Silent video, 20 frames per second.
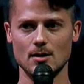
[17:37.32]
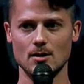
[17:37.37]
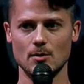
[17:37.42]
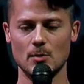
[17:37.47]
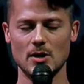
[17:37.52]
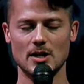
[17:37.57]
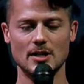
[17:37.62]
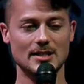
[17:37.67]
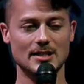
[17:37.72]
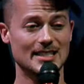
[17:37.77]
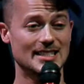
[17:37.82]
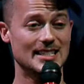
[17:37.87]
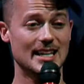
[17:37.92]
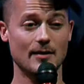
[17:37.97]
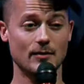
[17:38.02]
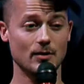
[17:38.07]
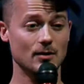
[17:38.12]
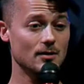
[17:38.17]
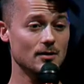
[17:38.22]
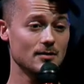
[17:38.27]
Because the
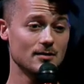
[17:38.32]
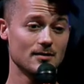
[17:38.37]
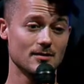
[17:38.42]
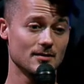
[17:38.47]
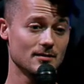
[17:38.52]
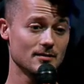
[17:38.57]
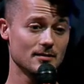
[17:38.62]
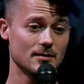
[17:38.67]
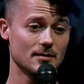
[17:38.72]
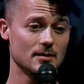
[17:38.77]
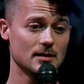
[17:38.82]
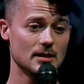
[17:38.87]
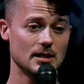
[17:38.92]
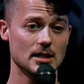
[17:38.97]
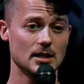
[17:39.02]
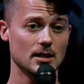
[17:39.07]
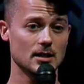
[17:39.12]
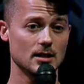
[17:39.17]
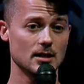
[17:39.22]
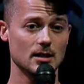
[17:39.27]
devil,
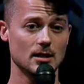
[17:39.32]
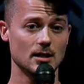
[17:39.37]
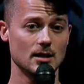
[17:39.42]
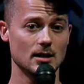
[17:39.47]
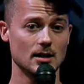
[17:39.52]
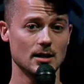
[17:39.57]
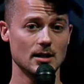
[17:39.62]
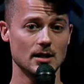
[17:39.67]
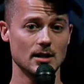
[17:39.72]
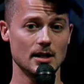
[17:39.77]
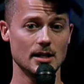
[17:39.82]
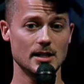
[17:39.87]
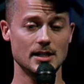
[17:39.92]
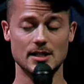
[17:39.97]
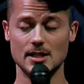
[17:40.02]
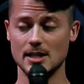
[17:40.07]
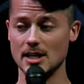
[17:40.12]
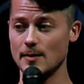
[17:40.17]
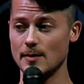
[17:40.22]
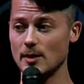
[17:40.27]
he's
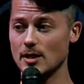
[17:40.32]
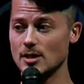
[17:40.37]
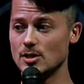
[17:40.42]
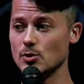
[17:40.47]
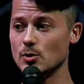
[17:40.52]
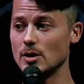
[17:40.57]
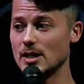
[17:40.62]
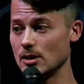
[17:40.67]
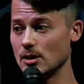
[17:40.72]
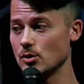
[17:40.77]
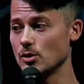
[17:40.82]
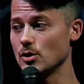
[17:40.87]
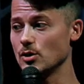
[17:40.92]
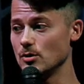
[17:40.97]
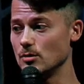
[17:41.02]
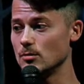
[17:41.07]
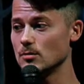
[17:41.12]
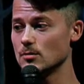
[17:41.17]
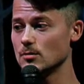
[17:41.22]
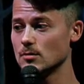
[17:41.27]
scheming to kill
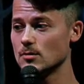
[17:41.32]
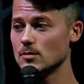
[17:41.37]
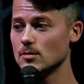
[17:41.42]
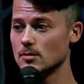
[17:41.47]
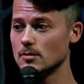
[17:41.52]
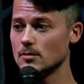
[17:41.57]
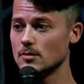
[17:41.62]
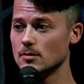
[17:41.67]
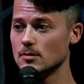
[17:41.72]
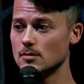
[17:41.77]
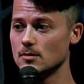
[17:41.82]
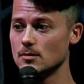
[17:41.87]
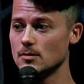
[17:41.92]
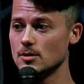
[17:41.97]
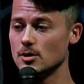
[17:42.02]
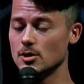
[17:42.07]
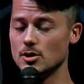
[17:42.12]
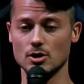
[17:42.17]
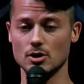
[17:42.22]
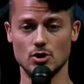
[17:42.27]
you,
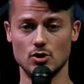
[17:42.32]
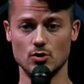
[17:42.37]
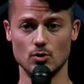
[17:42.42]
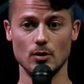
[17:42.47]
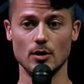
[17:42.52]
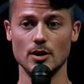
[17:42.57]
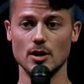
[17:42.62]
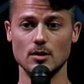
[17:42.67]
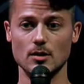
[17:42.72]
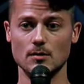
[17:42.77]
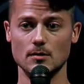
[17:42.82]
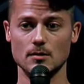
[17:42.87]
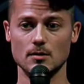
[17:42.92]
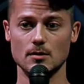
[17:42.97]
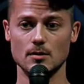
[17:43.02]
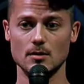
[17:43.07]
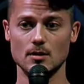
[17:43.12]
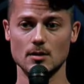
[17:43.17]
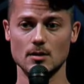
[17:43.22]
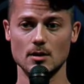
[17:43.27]
to destroy you,
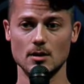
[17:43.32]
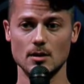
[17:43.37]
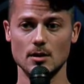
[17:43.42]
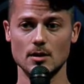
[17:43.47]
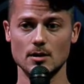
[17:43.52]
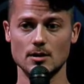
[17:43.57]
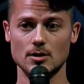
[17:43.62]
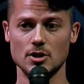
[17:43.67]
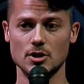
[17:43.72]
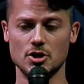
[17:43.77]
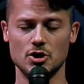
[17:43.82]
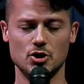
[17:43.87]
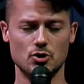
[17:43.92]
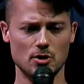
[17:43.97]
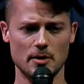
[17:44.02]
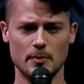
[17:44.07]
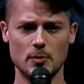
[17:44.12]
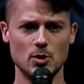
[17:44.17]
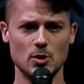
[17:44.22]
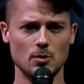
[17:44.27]
to
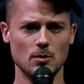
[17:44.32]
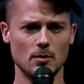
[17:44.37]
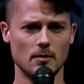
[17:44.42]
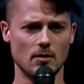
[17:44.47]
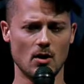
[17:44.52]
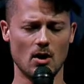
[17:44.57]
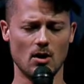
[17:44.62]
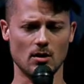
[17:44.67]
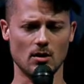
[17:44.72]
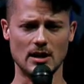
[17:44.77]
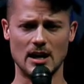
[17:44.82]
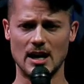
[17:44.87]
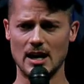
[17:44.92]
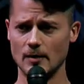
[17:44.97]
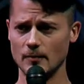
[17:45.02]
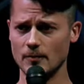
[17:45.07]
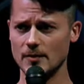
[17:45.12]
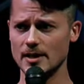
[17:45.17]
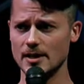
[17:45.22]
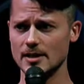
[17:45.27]
strip you of all
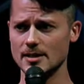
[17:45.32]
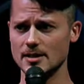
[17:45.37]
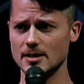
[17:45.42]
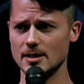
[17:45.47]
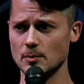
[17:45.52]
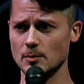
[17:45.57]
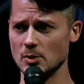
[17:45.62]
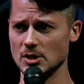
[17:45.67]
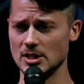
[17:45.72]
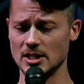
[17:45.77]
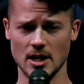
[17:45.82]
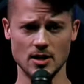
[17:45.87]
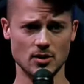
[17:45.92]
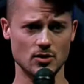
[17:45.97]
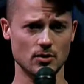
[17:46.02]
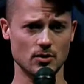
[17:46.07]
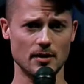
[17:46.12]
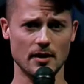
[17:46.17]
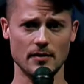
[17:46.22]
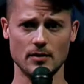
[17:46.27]
confidence and
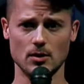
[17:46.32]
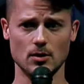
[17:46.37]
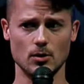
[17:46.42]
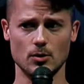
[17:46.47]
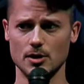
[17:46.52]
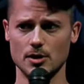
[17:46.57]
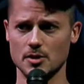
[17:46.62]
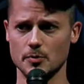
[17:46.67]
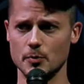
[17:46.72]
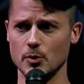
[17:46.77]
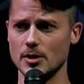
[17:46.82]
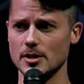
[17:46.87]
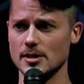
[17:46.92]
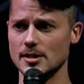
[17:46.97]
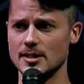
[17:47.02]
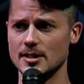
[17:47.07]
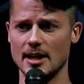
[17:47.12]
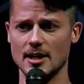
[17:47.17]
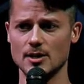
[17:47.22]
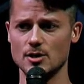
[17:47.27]
potential that the Lord has put
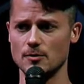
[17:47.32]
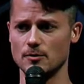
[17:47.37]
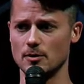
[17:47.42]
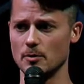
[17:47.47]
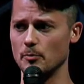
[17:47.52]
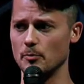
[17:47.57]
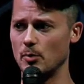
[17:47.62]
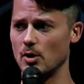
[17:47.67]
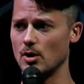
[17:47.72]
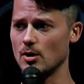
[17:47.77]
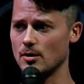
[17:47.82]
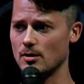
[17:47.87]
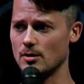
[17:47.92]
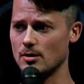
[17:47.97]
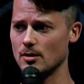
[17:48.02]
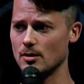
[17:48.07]
inside you from birth.